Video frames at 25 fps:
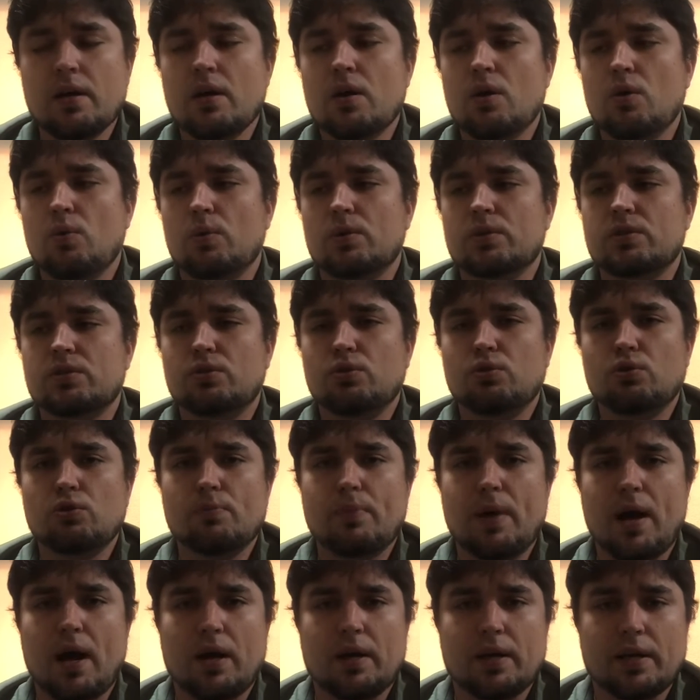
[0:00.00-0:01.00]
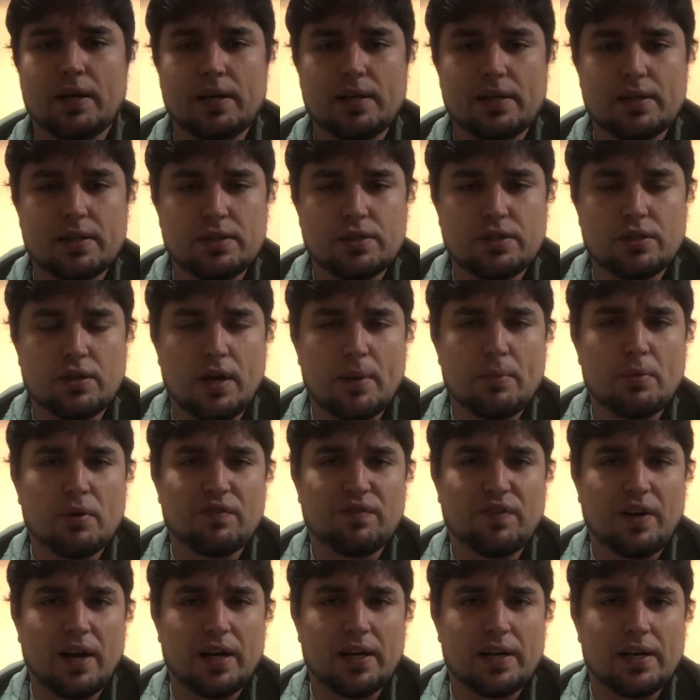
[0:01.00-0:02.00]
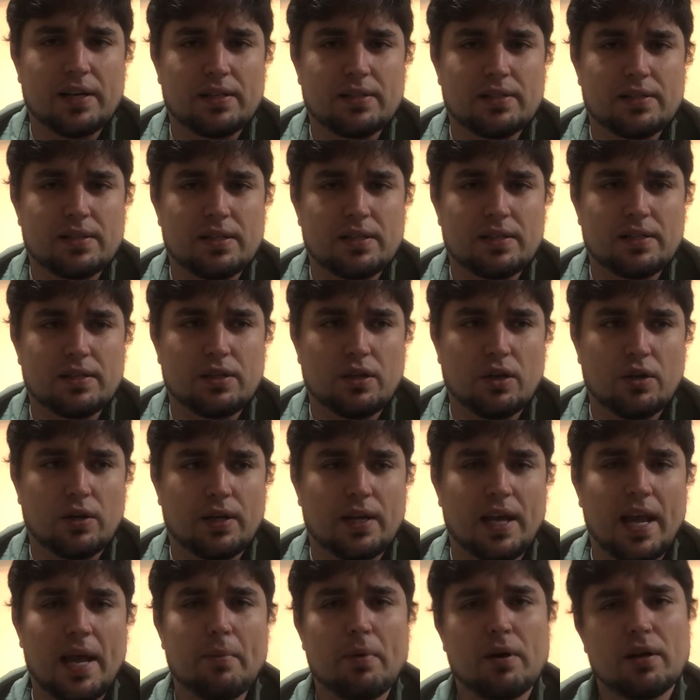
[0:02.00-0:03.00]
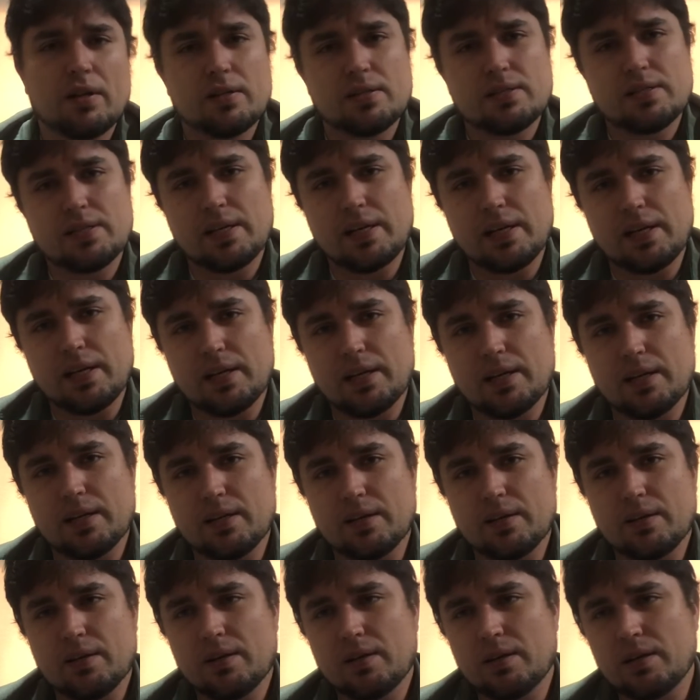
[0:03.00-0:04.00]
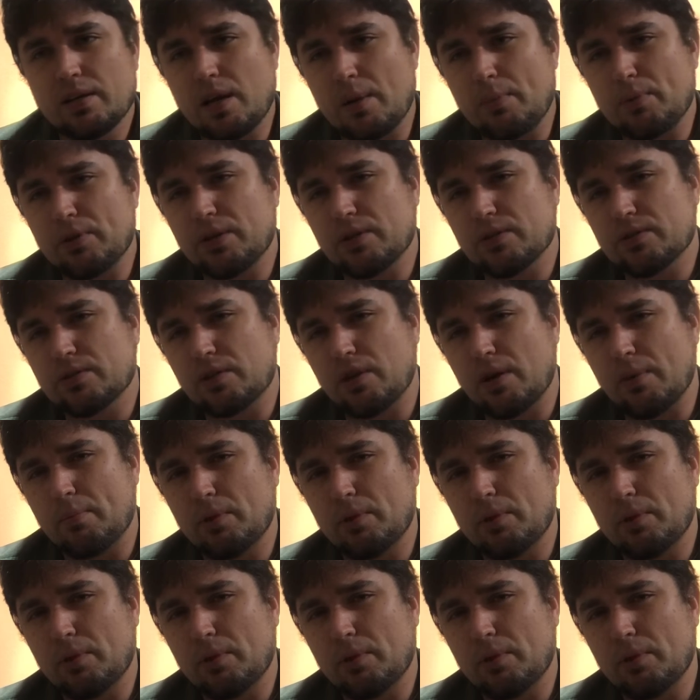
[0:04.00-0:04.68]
What's cool about it is, M1 Finance is, came on the scene in a couple years ago.